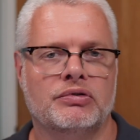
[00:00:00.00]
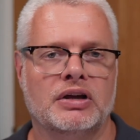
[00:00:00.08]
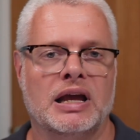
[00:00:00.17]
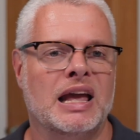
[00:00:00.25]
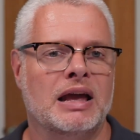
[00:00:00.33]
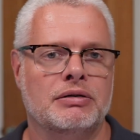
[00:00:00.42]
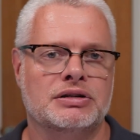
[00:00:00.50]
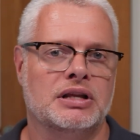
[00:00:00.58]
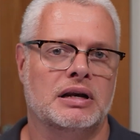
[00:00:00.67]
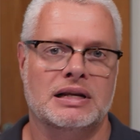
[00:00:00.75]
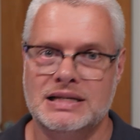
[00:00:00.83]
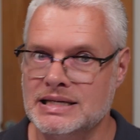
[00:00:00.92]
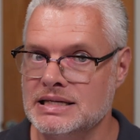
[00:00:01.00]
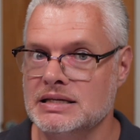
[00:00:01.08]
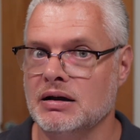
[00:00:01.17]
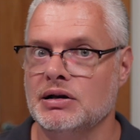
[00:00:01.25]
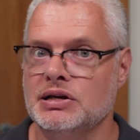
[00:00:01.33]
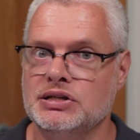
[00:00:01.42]
thing here is that it is
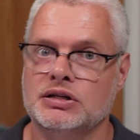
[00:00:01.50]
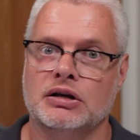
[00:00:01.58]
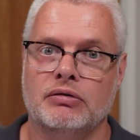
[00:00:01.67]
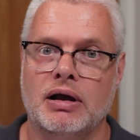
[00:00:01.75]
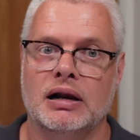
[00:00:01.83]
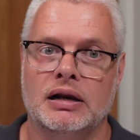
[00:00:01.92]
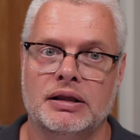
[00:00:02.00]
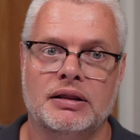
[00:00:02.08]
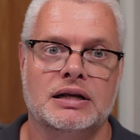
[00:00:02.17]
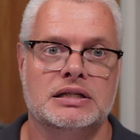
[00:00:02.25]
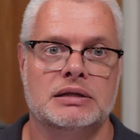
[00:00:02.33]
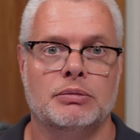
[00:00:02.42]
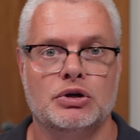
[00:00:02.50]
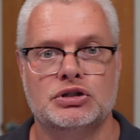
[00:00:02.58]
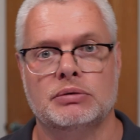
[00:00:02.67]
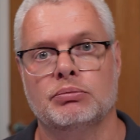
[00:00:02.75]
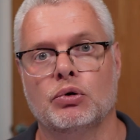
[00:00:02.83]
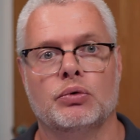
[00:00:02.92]
sized correctly. That's the most
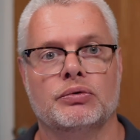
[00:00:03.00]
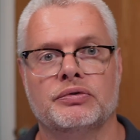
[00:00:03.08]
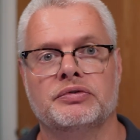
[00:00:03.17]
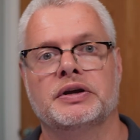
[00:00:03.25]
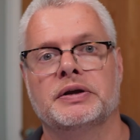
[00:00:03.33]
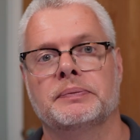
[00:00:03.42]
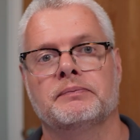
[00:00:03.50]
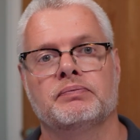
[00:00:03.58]
important thing.